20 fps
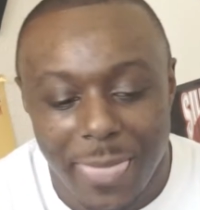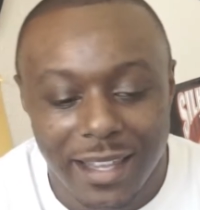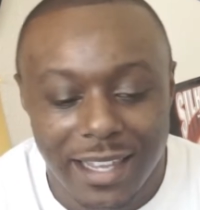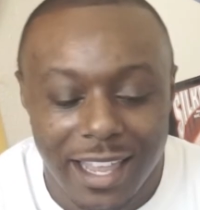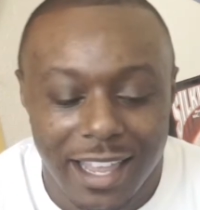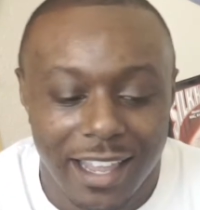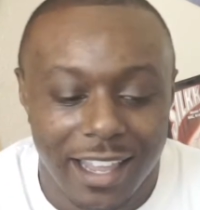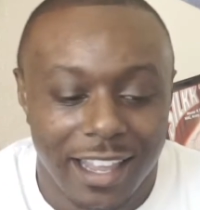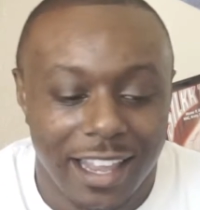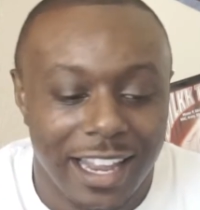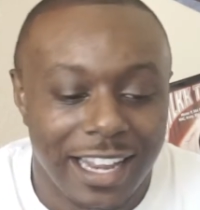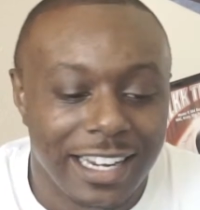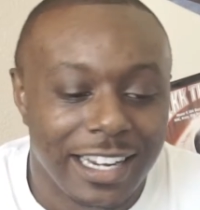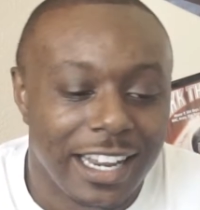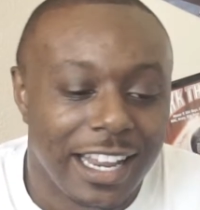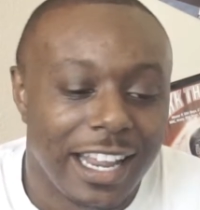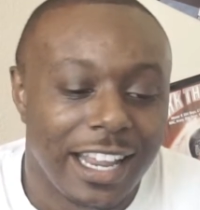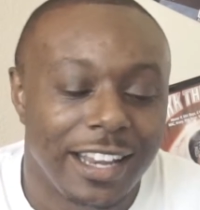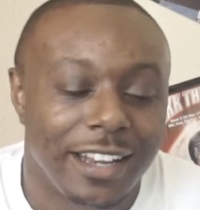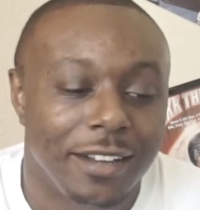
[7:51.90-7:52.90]
Yeah,
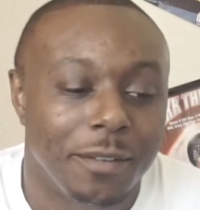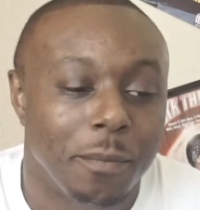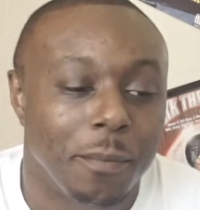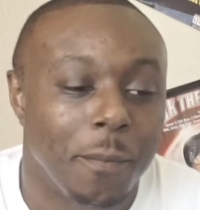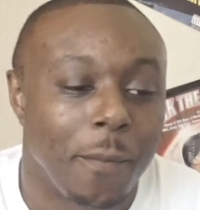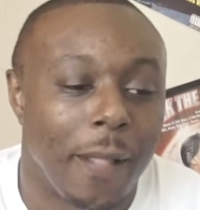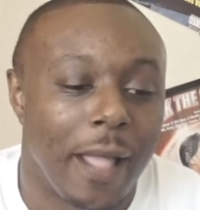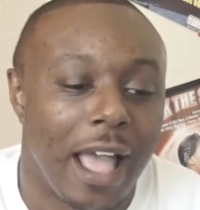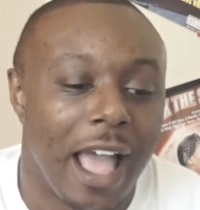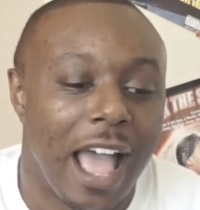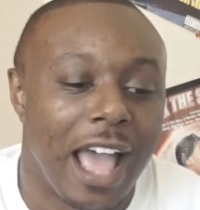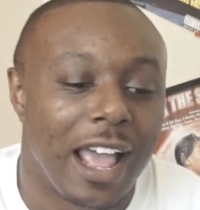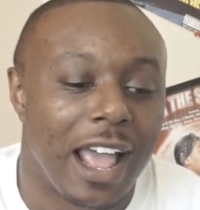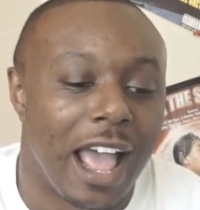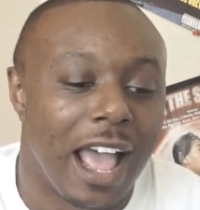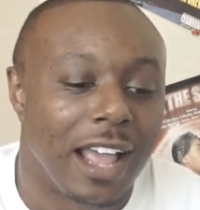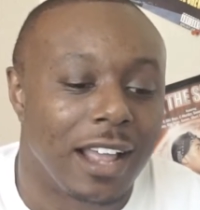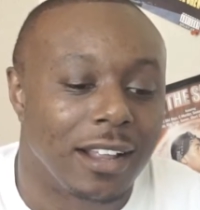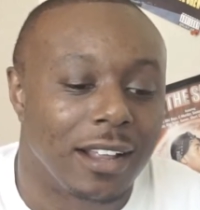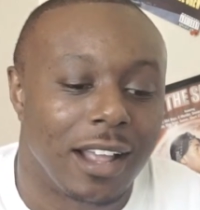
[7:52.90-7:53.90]
and
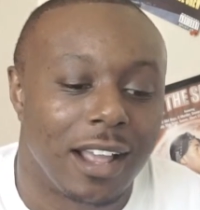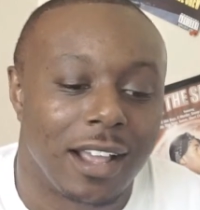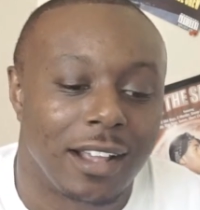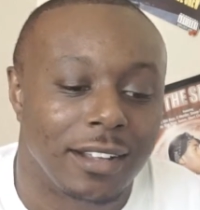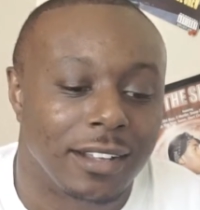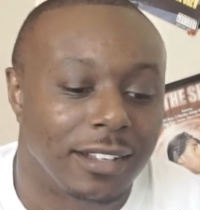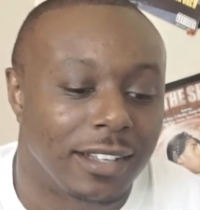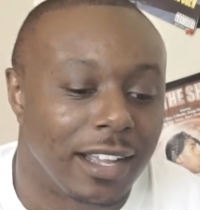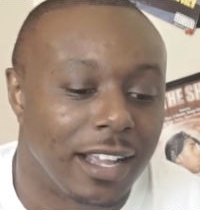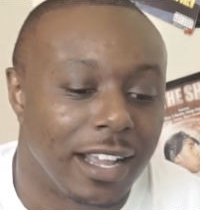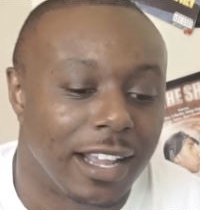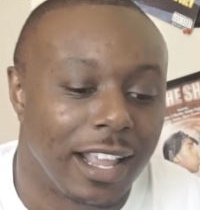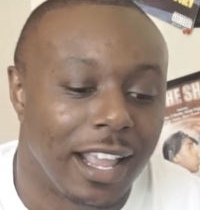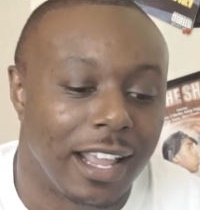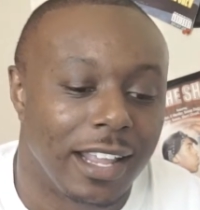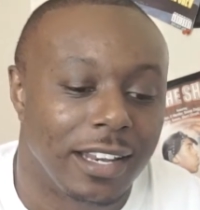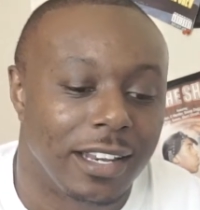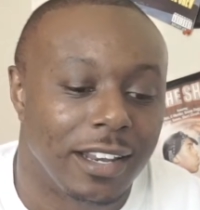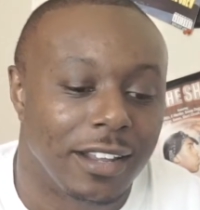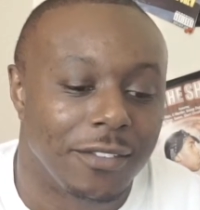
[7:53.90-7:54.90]
I
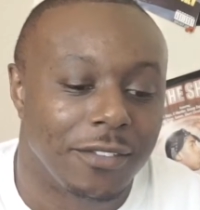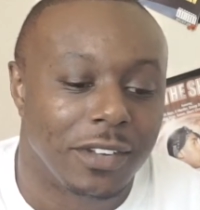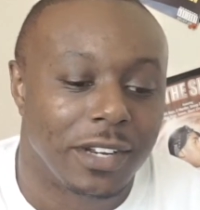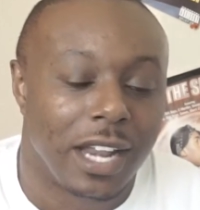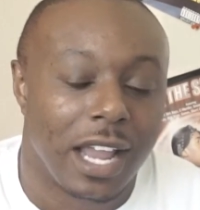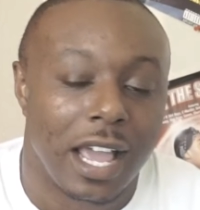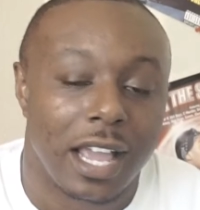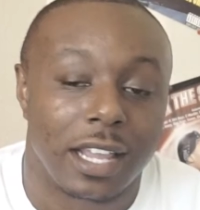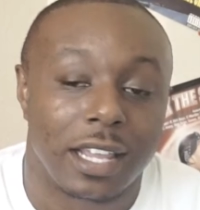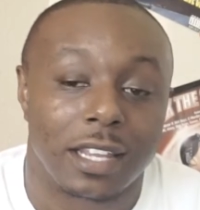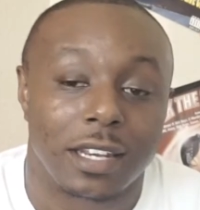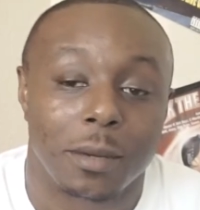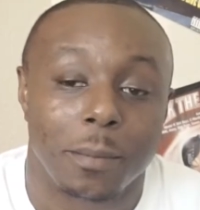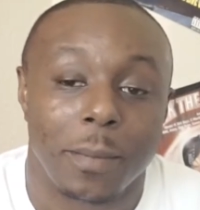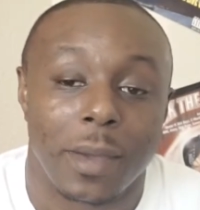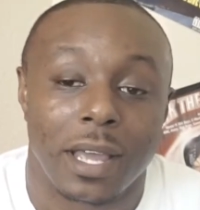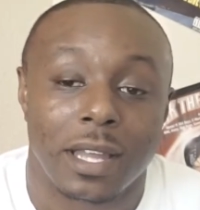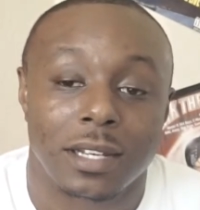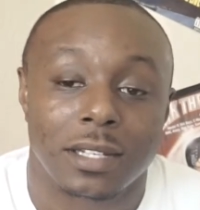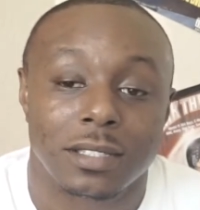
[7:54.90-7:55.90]
can't never knock
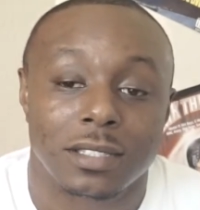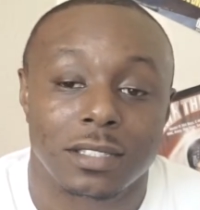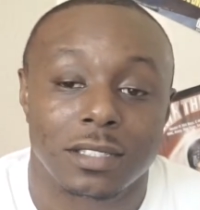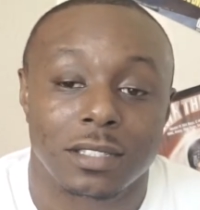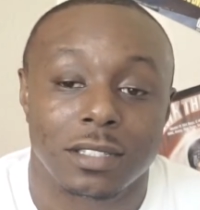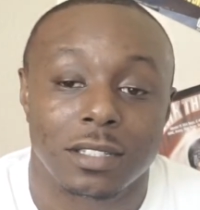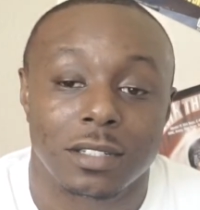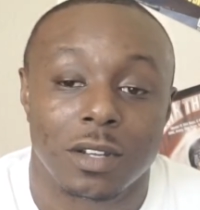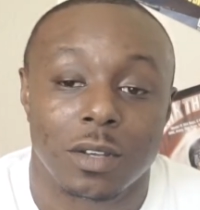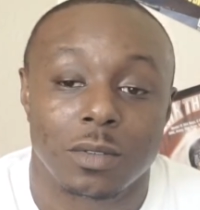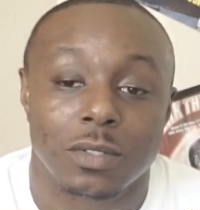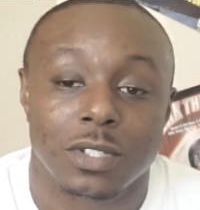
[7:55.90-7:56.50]
anybody's, you know,